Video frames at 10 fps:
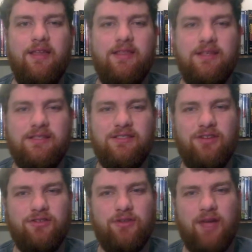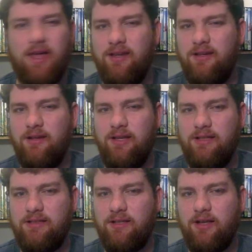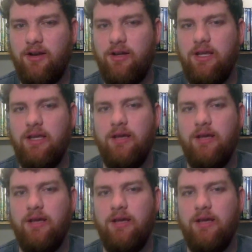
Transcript: This is also kind of into clarity,